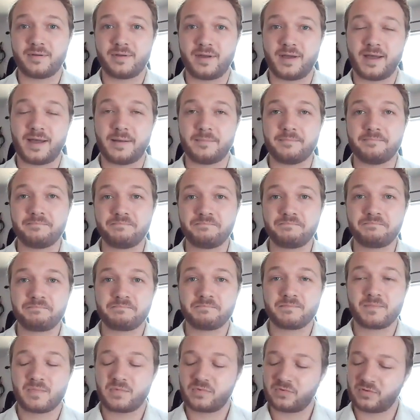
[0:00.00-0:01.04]
Um,
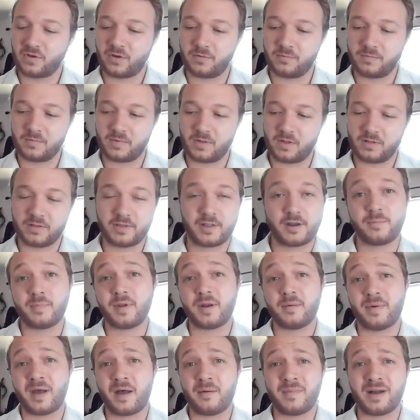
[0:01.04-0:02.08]
so, a little bit
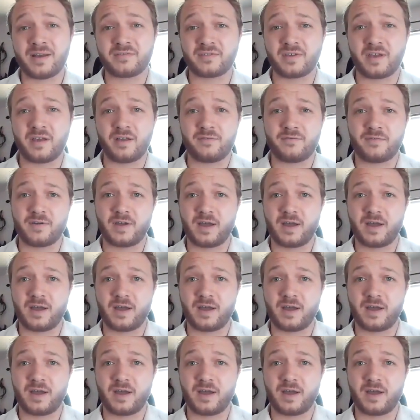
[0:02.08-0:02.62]
about myself.